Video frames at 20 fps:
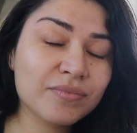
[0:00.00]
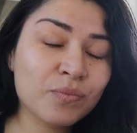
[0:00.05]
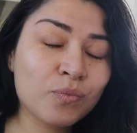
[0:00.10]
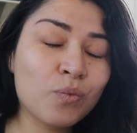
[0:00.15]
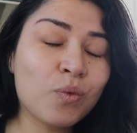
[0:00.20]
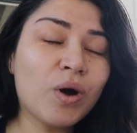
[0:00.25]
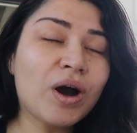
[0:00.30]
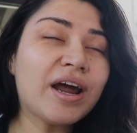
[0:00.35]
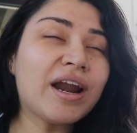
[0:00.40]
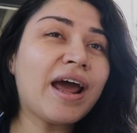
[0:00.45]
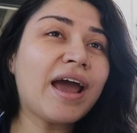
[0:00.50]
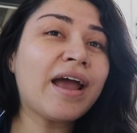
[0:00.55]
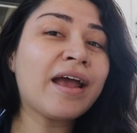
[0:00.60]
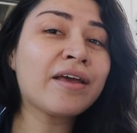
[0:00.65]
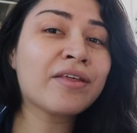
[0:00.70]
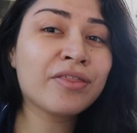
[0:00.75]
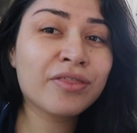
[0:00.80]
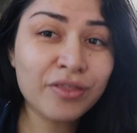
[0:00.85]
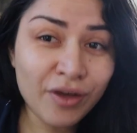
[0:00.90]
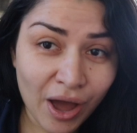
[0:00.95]
what
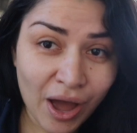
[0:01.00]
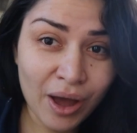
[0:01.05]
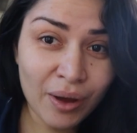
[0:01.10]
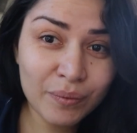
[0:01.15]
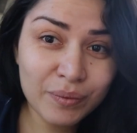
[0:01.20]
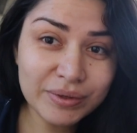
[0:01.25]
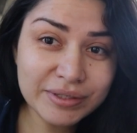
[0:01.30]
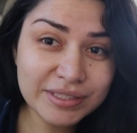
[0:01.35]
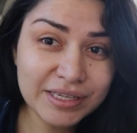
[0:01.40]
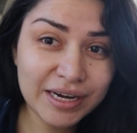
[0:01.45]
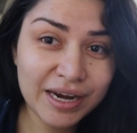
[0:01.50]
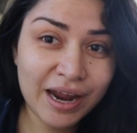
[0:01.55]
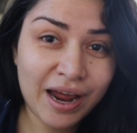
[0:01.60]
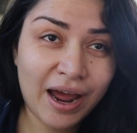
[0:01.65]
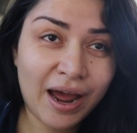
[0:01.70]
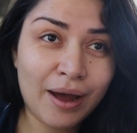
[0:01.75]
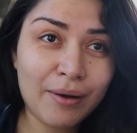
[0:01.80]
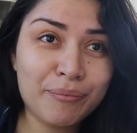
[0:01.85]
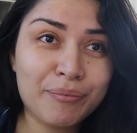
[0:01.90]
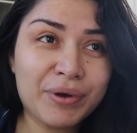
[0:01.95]
I thought was gonna
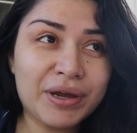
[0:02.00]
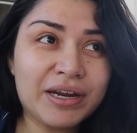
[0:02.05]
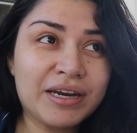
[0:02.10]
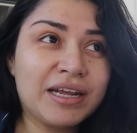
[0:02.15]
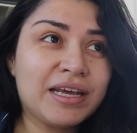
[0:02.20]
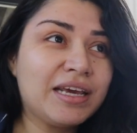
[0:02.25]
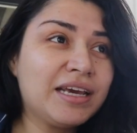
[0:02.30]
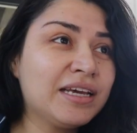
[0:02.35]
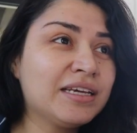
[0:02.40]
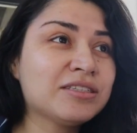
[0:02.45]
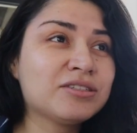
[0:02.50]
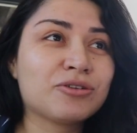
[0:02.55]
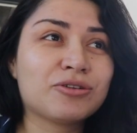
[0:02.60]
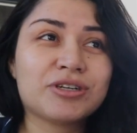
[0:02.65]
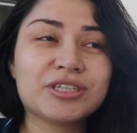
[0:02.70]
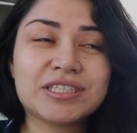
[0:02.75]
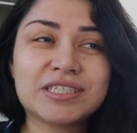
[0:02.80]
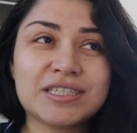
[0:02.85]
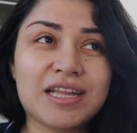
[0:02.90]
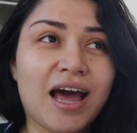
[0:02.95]
happen is
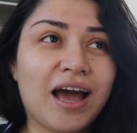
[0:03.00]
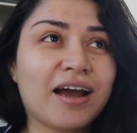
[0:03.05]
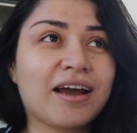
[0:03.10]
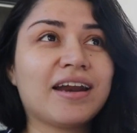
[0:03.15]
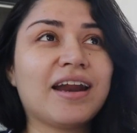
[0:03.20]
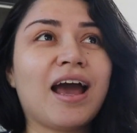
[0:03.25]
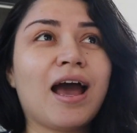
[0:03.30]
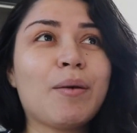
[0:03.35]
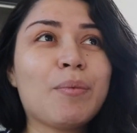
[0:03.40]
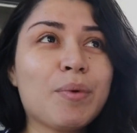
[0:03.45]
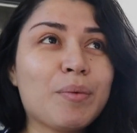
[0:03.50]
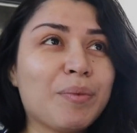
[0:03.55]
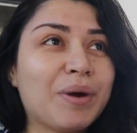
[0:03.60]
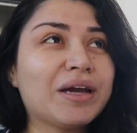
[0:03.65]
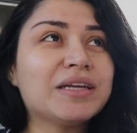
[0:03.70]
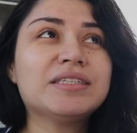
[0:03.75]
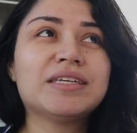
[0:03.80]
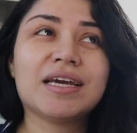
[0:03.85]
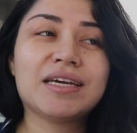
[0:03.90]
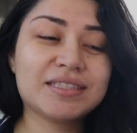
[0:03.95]
or is not gonna happen
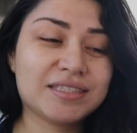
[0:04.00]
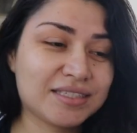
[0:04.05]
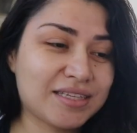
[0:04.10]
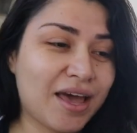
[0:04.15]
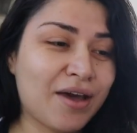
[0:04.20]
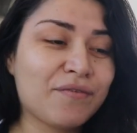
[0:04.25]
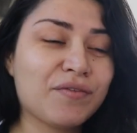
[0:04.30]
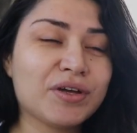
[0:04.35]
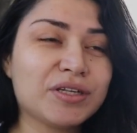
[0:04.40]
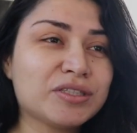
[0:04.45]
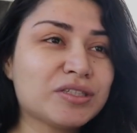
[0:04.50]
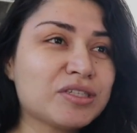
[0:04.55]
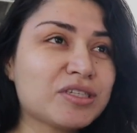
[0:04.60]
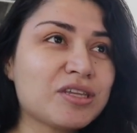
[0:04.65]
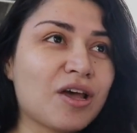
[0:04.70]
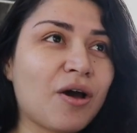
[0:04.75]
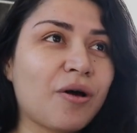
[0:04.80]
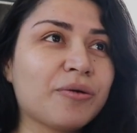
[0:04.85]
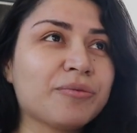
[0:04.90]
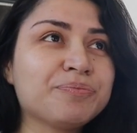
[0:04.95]
by day 7.
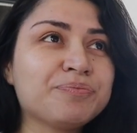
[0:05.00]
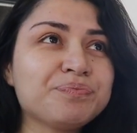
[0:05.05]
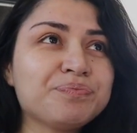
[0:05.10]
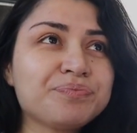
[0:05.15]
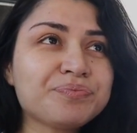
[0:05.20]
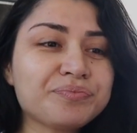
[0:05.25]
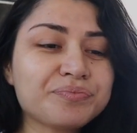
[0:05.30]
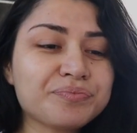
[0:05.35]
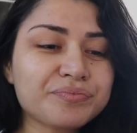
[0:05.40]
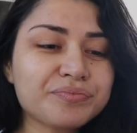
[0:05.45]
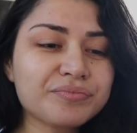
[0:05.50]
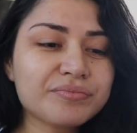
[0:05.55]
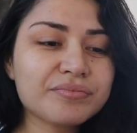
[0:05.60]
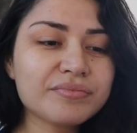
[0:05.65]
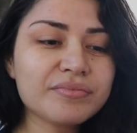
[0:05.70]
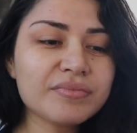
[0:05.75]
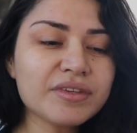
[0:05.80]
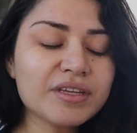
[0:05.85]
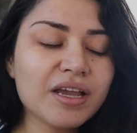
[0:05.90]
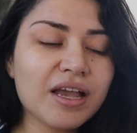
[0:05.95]
So
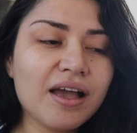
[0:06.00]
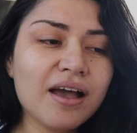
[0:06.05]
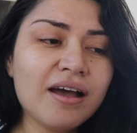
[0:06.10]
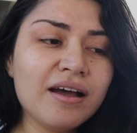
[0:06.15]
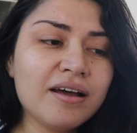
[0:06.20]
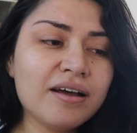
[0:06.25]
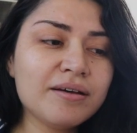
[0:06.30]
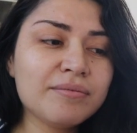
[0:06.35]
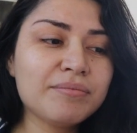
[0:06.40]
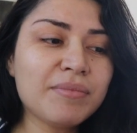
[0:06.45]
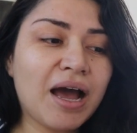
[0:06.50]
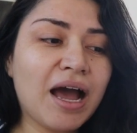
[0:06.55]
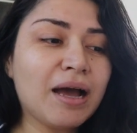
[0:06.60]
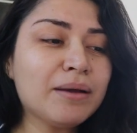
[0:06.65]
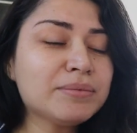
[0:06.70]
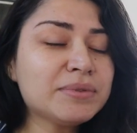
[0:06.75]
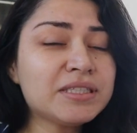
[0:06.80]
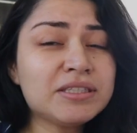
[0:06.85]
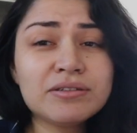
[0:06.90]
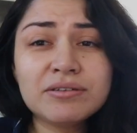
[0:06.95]

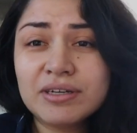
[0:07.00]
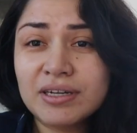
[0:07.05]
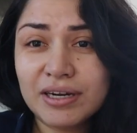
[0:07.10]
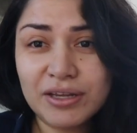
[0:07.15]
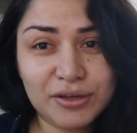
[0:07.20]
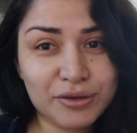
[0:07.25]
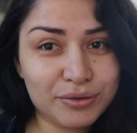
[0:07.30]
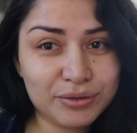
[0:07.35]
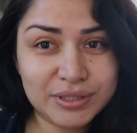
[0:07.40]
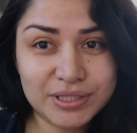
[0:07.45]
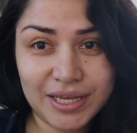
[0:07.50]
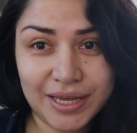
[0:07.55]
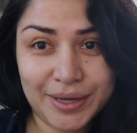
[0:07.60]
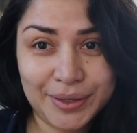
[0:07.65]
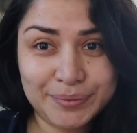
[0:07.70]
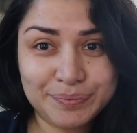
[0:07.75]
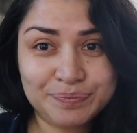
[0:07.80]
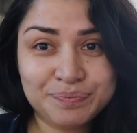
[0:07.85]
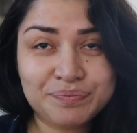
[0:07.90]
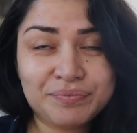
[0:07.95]
I'm still gonna use it.